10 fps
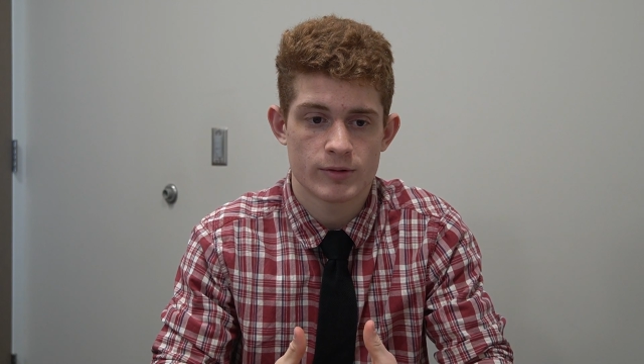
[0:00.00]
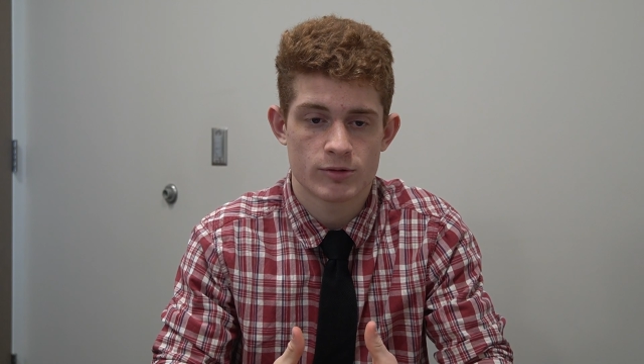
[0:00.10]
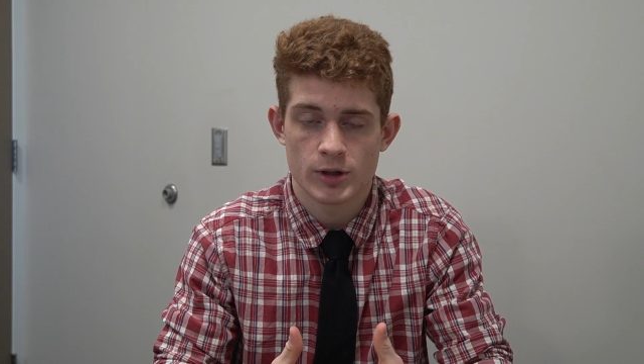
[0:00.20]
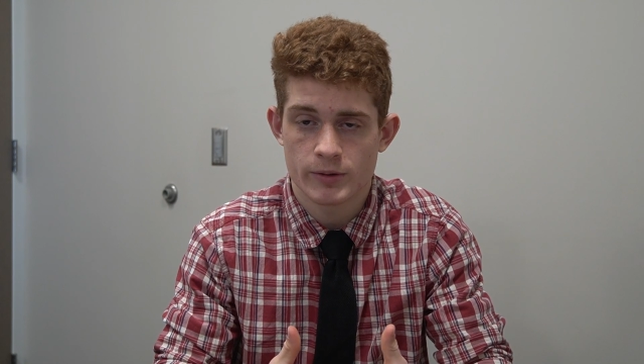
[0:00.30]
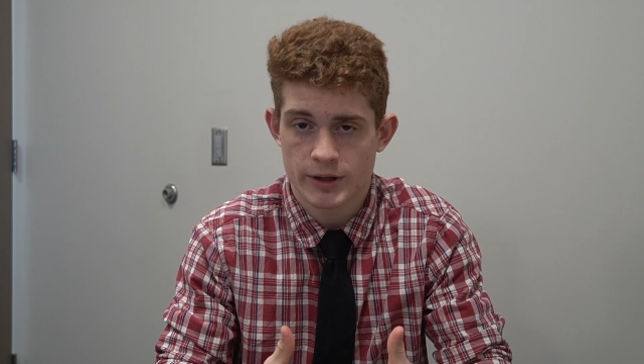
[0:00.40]

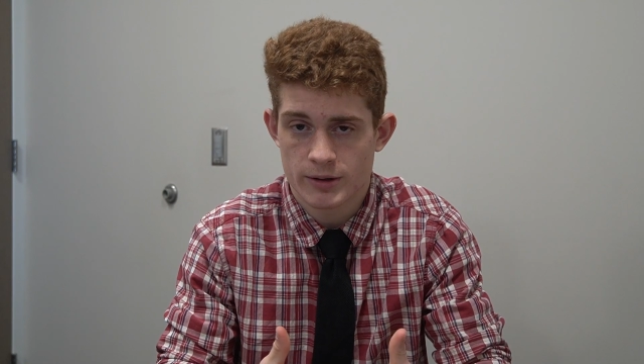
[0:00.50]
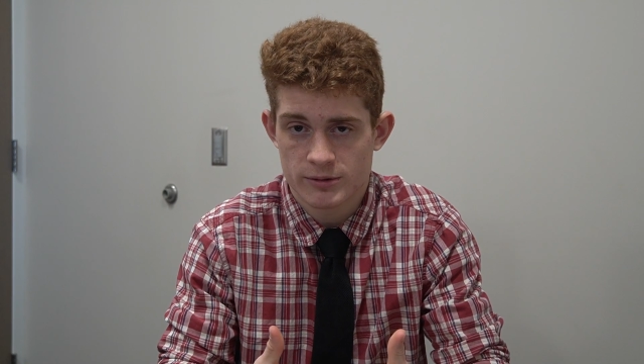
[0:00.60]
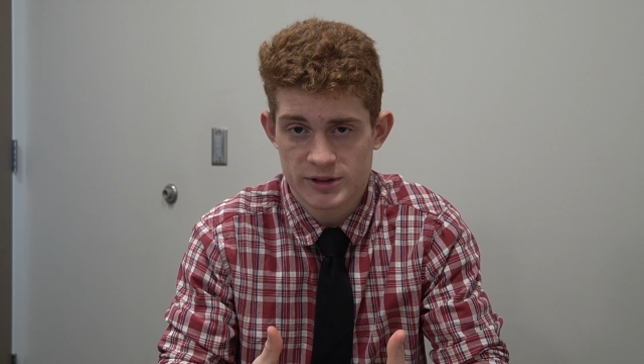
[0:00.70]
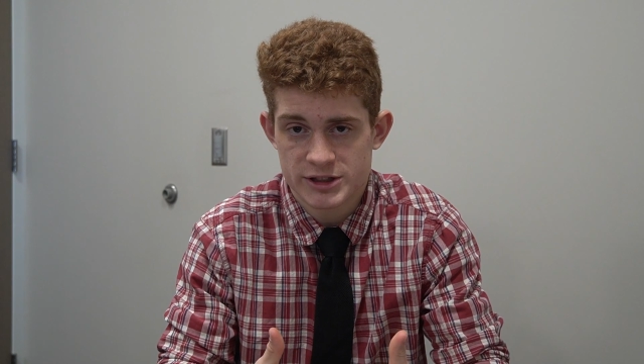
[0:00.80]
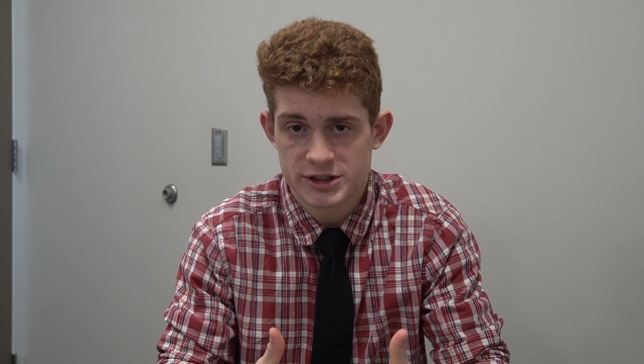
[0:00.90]
growing your
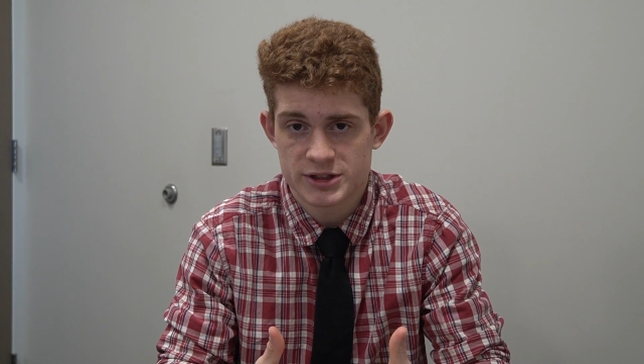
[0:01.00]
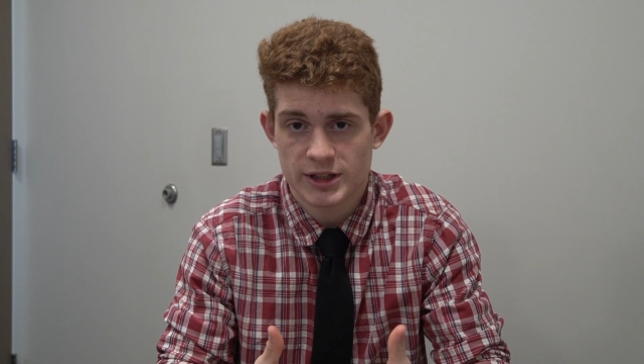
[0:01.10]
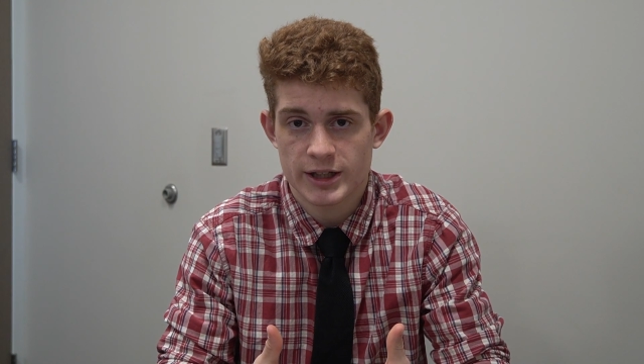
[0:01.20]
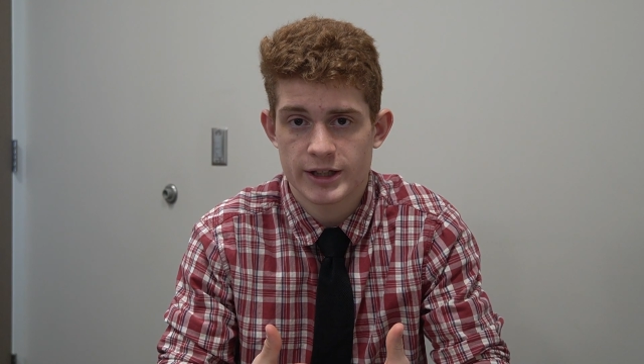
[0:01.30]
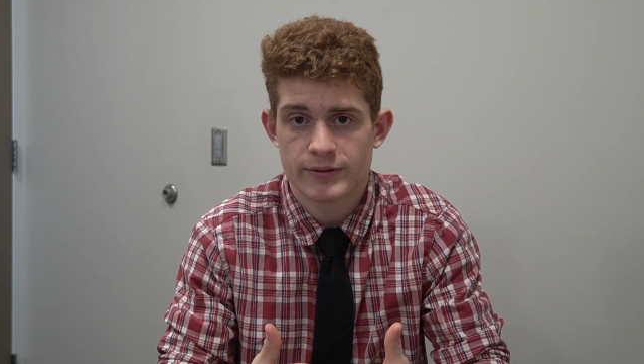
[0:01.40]
religious
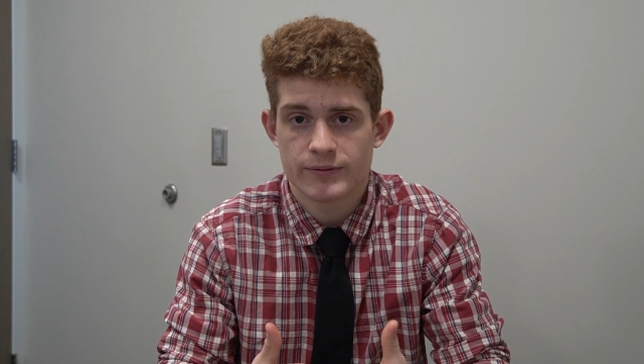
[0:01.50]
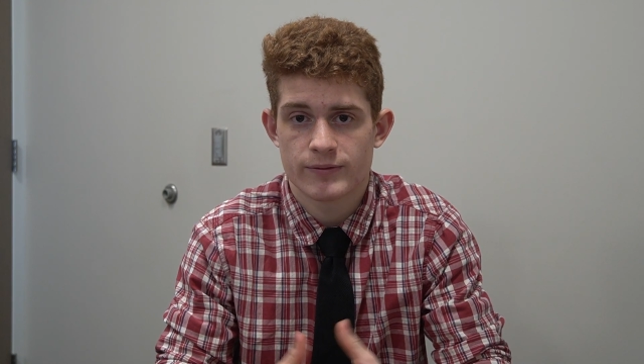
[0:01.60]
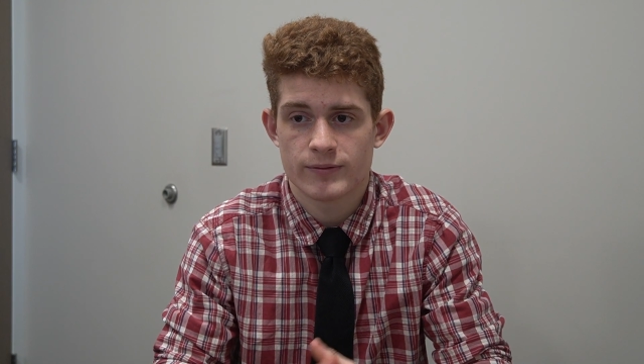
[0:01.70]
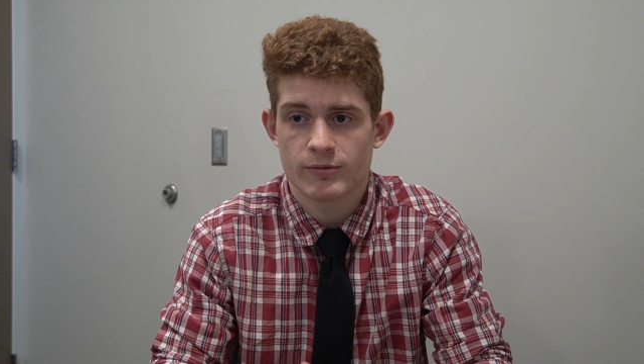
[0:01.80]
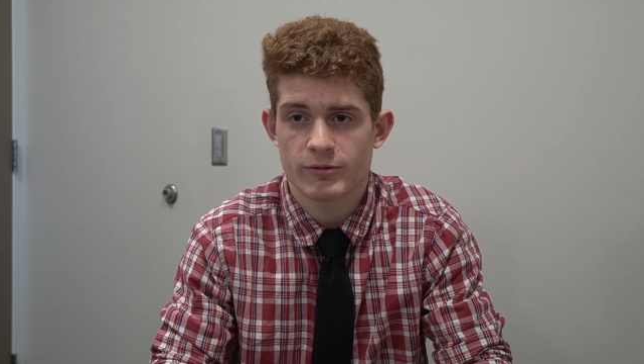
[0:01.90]
life,
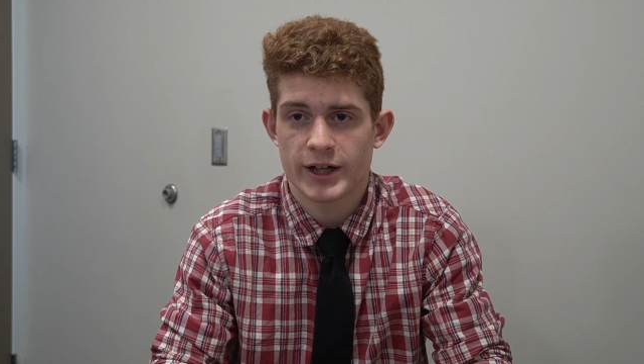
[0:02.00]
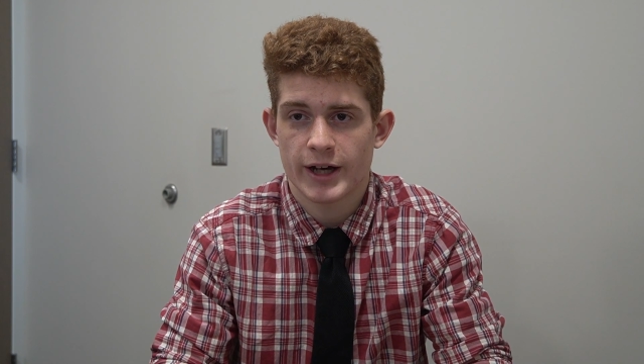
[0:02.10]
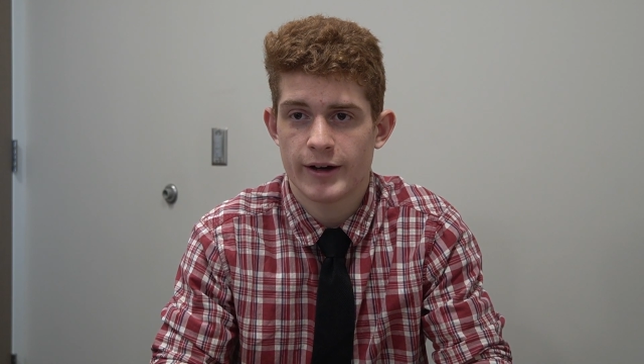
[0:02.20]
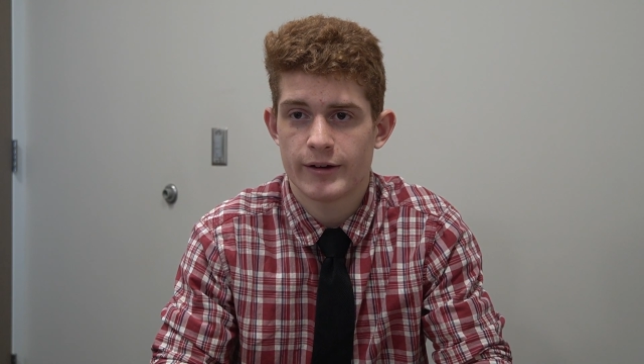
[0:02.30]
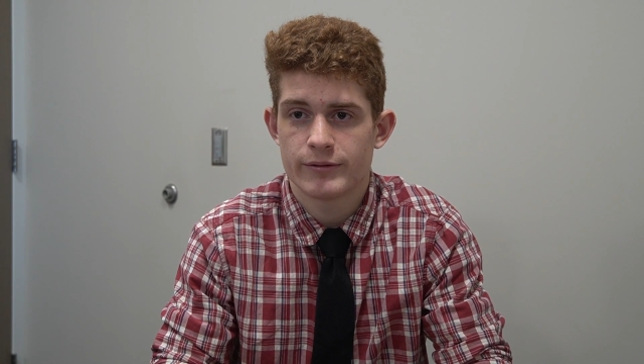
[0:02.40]
we
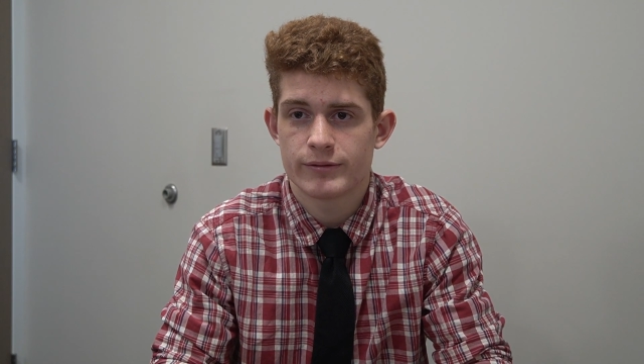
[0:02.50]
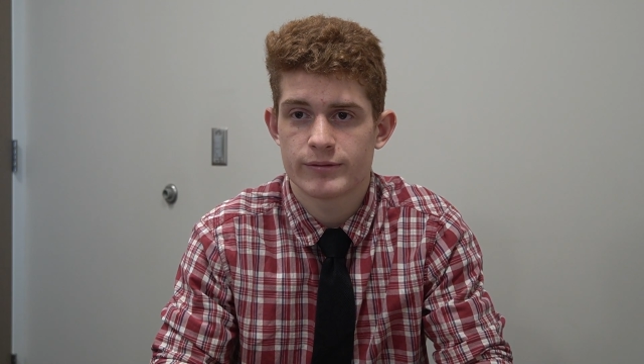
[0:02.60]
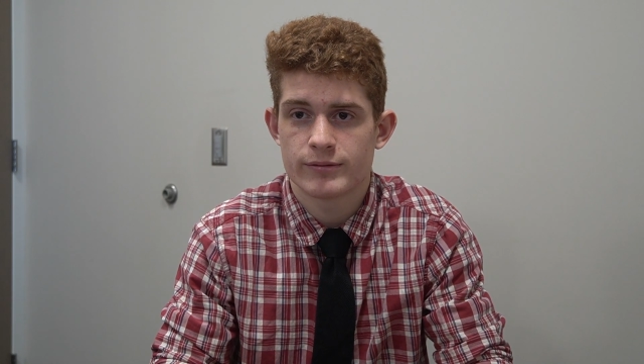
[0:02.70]
have